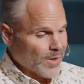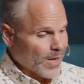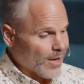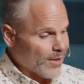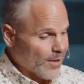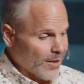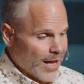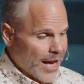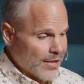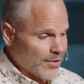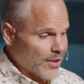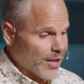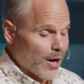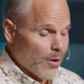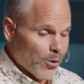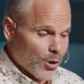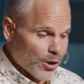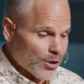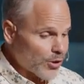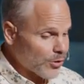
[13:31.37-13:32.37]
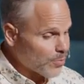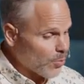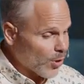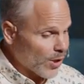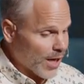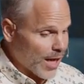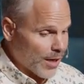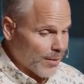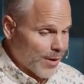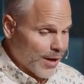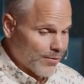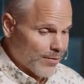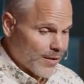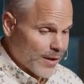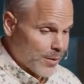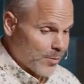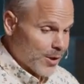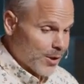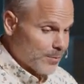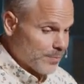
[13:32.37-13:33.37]
And the last thing I want to just point out about
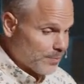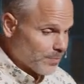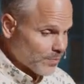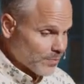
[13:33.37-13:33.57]
Phoebe